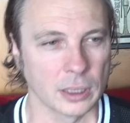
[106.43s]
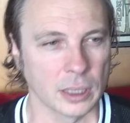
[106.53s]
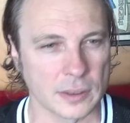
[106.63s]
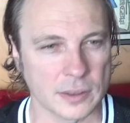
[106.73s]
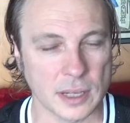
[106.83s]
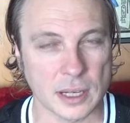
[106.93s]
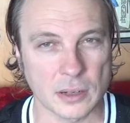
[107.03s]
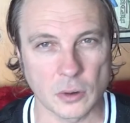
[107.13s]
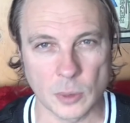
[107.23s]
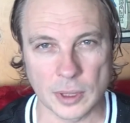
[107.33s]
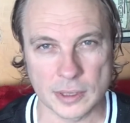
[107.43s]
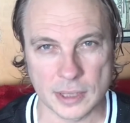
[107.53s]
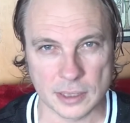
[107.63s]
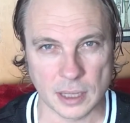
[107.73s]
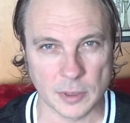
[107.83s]
in the scene or where the
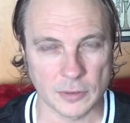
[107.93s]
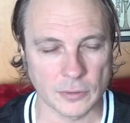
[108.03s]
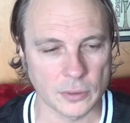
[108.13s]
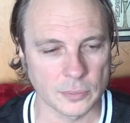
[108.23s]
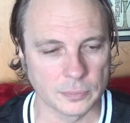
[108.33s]
sound's coming from.